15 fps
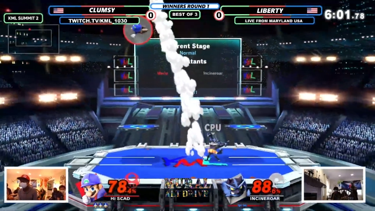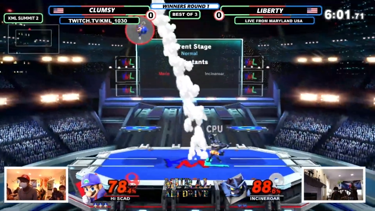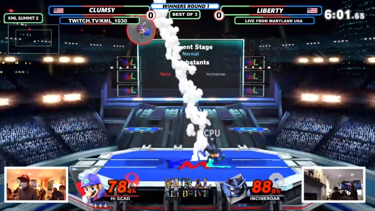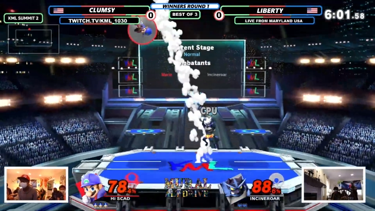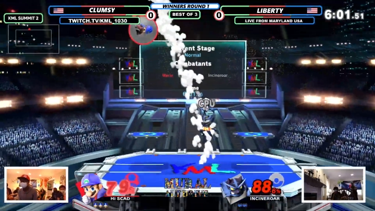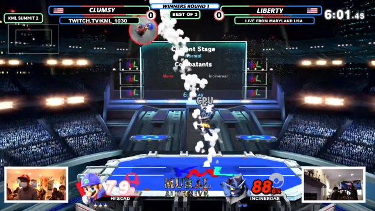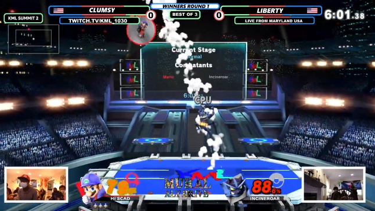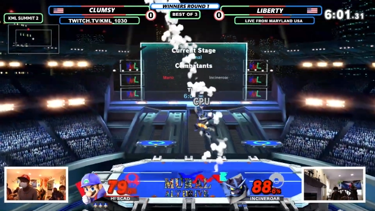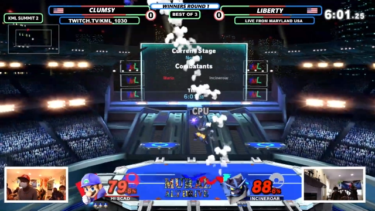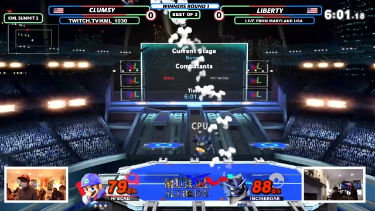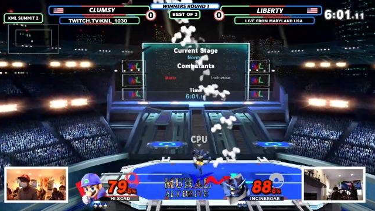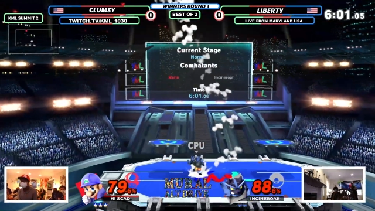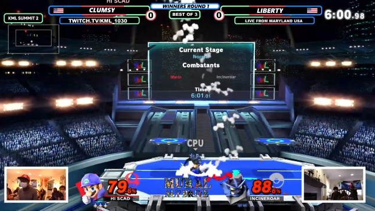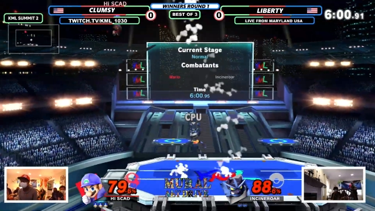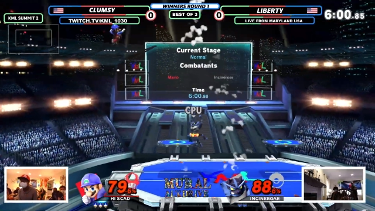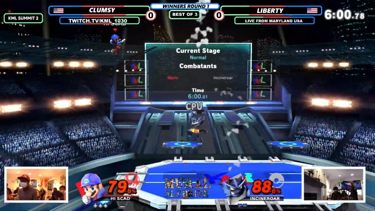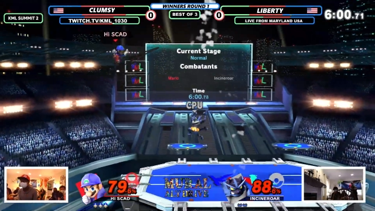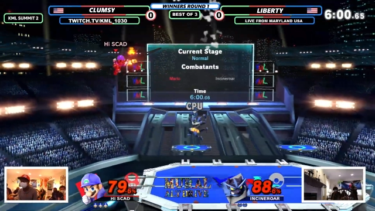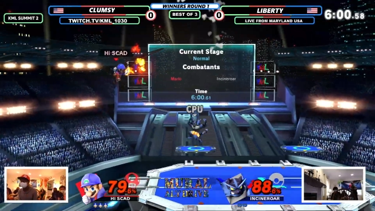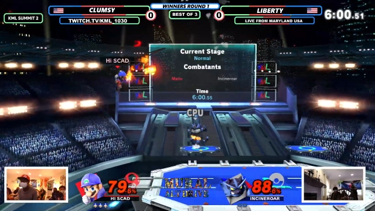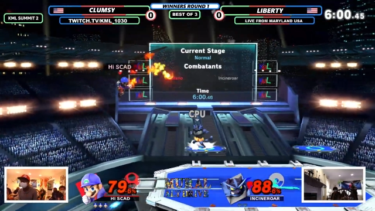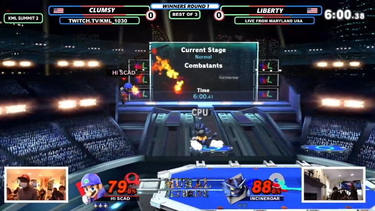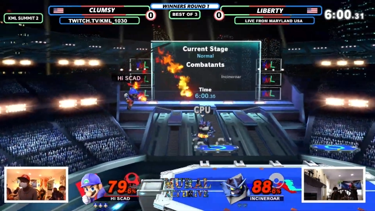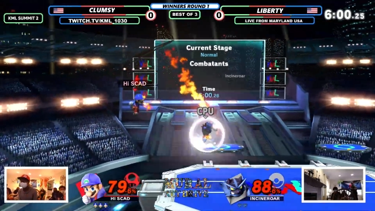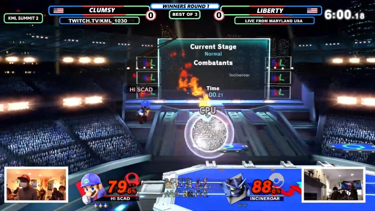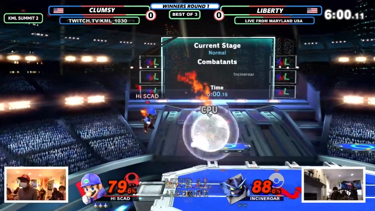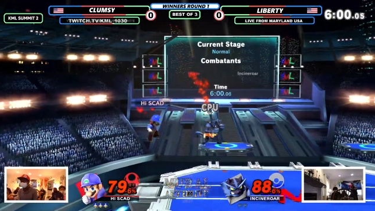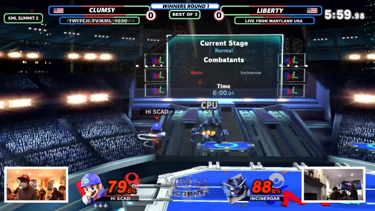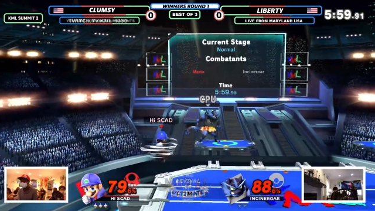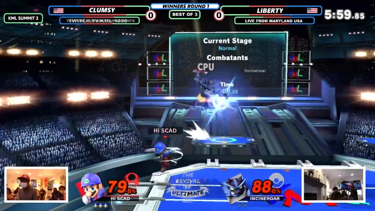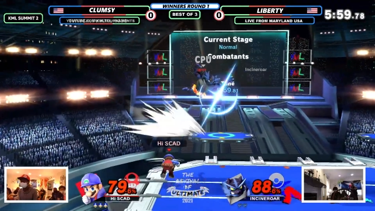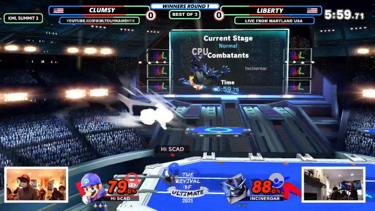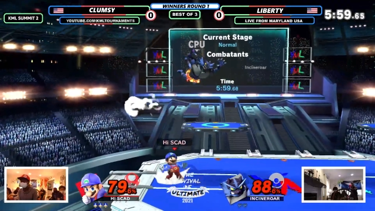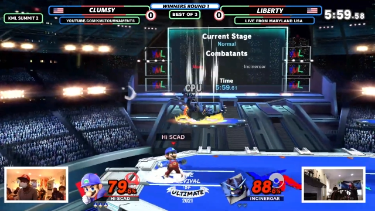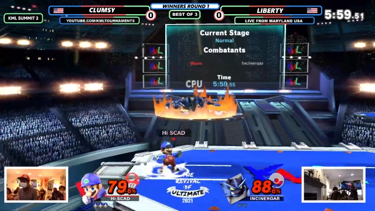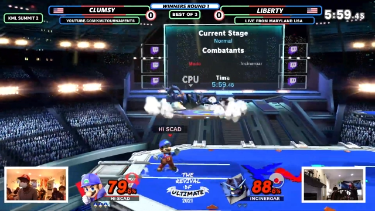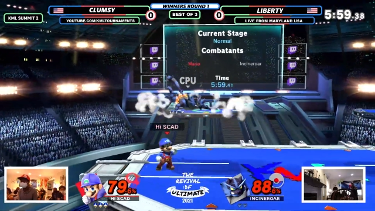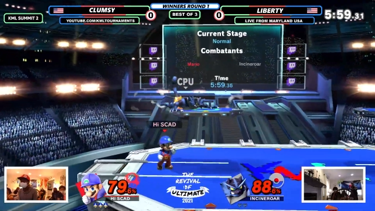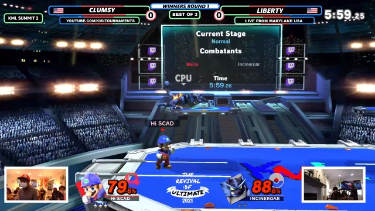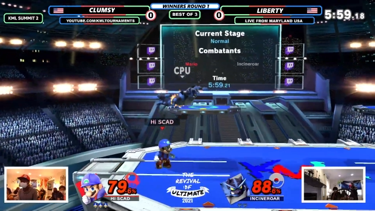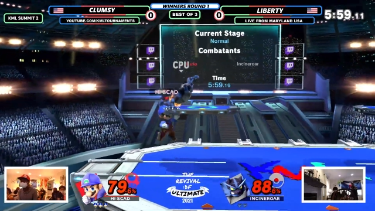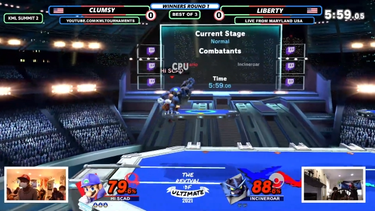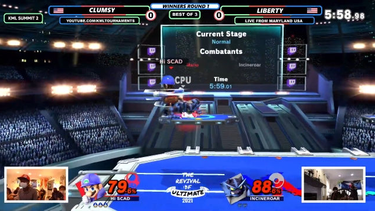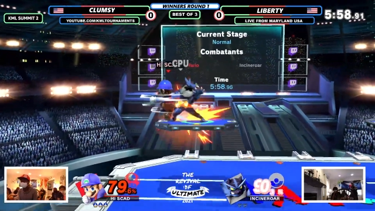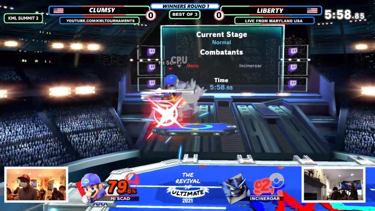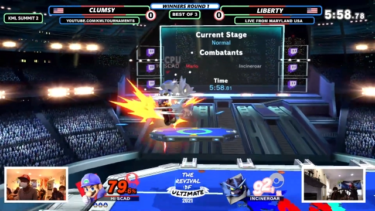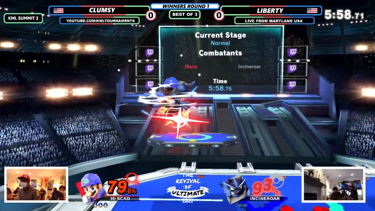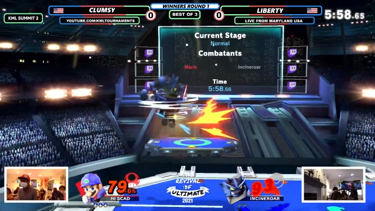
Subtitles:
[unreadable: no face in view]